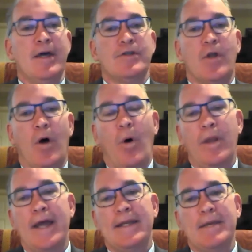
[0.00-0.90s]
So the whole
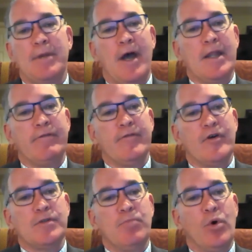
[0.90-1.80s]
idea behind the
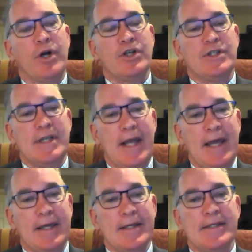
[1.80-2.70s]
reverse mortgage today
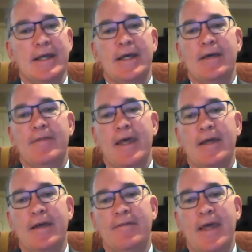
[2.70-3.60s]
is if
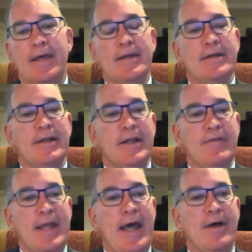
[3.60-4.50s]
they can live in
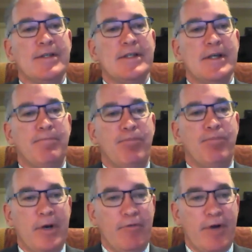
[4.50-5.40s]
the house as their
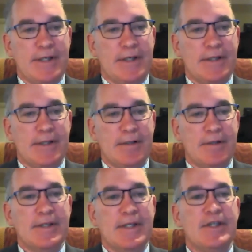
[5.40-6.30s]
primary residence,
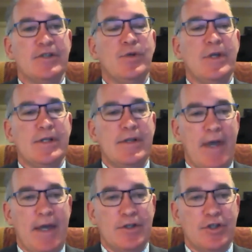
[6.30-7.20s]
62 years of
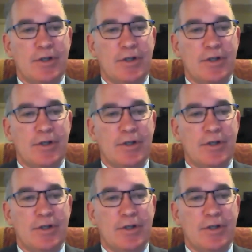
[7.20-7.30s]
age,